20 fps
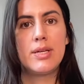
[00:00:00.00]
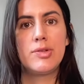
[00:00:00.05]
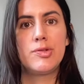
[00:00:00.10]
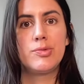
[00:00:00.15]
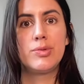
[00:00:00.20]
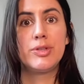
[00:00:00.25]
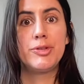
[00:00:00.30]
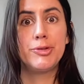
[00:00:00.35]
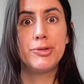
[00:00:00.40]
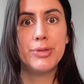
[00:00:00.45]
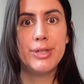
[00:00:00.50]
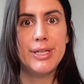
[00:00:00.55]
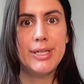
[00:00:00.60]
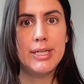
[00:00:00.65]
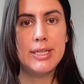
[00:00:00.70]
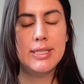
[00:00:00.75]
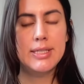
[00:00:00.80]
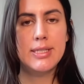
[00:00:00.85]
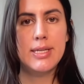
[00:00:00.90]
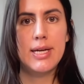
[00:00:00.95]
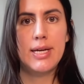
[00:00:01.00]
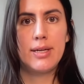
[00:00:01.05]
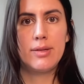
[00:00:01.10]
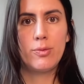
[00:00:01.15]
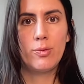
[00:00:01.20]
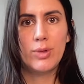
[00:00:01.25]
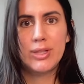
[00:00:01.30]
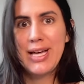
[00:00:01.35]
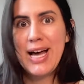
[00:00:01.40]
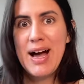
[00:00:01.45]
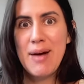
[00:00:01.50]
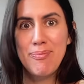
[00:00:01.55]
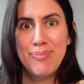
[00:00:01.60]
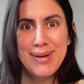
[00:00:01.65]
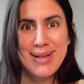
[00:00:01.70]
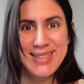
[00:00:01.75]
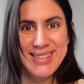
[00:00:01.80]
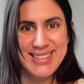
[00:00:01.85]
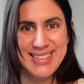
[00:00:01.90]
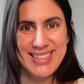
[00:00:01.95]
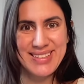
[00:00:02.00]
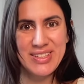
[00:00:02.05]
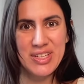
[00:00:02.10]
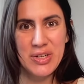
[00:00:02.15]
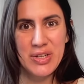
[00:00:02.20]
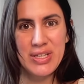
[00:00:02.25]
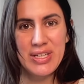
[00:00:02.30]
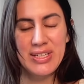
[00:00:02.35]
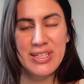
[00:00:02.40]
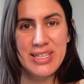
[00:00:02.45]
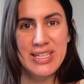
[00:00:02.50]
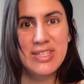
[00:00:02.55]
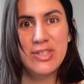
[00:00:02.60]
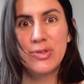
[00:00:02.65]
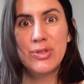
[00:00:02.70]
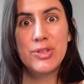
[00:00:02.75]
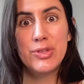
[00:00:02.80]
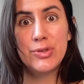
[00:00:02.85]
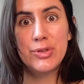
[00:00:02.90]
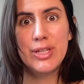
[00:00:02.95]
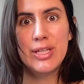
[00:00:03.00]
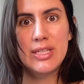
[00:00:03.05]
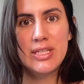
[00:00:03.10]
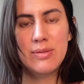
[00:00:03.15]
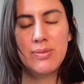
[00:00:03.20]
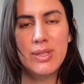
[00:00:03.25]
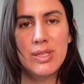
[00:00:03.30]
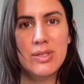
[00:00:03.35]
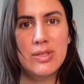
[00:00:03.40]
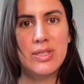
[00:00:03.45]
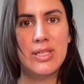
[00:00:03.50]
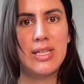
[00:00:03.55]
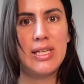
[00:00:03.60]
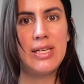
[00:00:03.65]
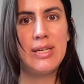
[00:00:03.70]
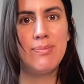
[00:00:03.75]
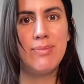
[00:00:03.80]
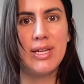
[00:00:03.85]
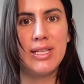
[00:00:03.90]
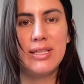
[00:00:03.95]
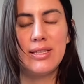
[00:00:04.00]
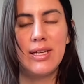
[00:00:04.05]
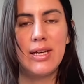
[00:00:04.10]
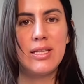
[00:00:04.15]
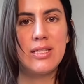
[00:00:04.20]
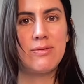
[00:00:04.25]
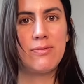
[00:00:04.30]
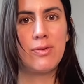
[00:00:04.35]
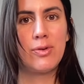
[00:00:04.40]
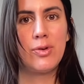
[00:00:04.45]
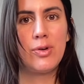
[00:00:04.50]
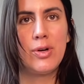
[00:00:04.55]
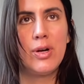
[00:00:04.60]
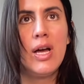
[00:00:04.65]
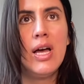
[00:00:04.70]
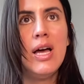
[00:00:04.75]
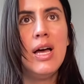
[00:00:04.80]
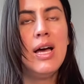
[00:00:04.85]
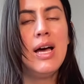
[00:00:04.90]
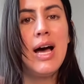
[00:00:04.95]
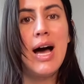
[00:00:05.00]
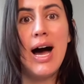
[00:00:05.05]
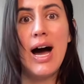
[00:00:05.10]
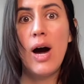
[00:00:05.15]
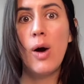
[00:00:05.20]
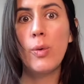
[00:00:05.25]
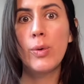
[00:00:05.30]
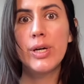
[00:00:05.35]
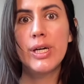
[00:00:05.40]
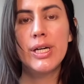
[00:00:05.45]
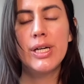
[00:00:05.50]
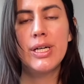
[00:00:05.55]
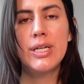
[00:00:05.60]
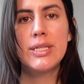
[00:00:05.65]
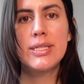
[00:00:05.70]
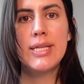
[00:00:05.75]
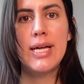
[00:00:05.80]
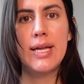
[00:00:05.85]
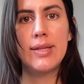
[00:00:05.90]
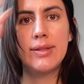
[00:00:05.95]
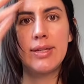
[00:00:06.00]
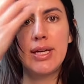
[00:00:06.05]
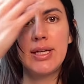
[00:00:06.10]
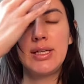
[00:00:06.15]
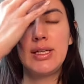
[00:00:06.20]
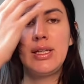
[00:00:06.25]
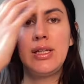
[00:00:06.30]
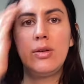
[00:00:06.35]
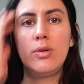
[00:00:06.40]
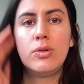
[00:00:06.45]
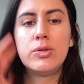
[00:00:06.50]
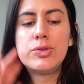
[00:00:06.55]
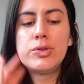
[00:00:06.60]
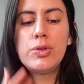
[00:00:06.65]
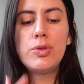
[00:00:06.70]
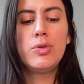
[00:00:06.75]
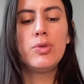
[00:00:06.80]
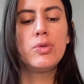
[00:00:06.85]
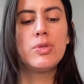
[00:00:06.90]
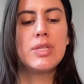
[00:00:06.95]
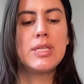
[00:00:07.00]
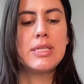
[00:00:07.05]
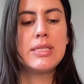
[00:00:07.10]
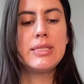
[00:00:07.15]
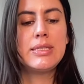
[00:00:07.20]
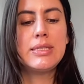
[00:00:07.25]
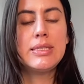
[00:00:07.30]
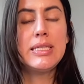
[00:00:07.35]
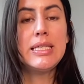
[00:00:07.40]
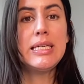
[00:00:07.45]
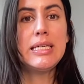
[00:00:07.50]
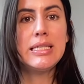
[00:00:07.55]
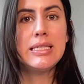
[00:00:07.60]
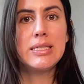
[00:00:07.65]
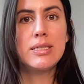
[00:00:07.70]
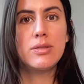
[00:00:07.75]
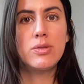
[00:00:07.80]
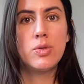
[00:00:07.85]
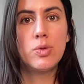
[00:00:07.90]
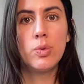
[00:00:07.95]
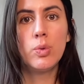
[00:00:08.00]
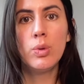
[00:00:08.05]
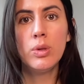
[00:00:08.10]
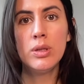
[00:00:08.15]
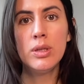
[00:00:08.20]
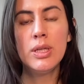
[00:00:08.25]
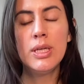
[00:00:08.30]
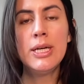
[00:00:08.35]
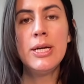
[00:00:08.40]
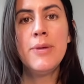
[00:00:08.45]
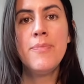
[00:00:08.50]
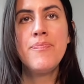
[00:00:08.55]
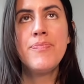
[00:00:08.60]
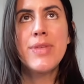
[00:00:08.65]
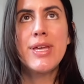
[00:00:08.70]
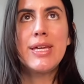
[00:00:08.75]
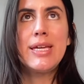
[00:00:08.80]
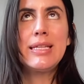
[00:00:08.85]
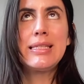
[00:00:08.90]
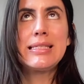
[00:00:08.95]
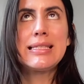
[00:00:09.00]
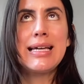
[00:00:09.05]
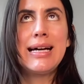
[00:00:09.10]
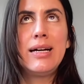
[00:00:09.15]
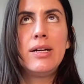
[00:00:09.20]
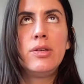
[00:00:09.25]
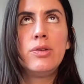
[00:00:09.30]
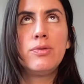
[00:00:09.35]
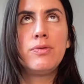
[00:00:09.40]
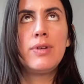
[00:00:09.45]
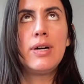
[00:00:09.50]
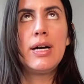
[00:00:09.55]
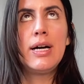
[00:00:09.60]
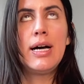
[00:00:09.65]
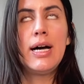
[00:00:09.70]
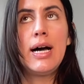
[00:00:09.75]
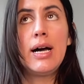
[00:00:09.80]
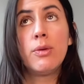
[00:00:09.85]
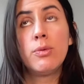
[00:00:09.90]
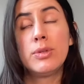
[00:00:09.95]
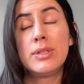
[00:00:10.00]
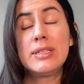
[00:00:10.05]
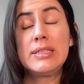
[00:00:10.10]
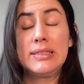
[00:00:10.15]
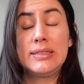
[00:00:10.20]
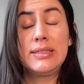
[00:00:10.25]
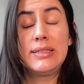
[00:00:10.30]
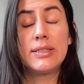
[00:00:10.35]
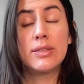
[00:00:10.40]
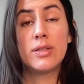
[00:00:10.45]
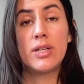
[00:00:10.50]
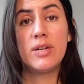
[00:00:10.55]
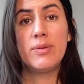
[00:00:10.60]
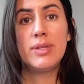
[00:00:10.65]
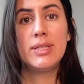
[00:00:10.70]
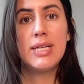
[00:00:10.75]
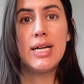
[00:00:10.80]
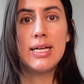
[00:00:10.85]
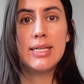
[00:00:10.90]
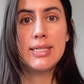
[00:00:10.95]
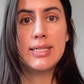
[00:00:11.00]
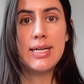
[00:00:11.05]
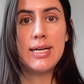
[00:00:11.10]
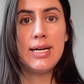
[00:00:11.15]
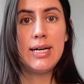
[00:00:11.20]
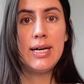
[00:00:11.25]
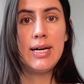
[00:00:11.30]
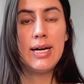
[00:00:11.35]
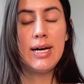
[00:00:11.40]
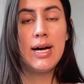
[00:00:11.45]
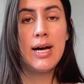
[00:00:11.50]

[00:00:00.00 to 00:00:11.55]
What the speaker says: retreats and what happens in his retreats, because he meditates for hours and then he also uses this tool. It's kind of I would describe it as a